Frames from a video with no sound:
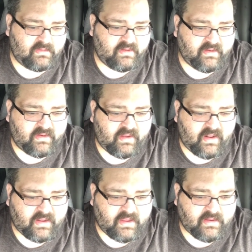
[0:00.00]
they're
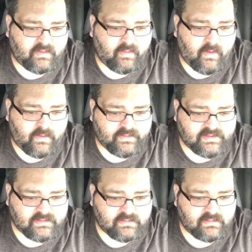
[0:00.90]
kind of getting
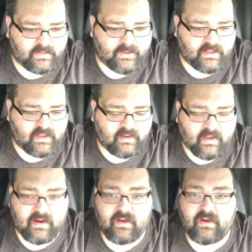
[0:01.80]
gross. I mean, they
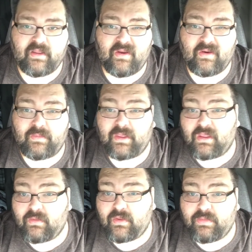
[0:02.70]
kind of already are to
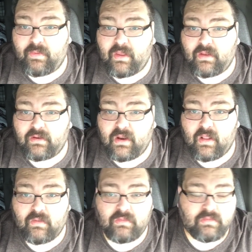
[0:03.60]
begin with, but you
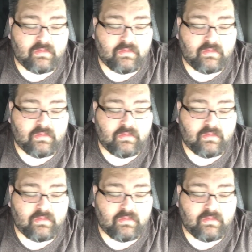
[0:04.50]
know.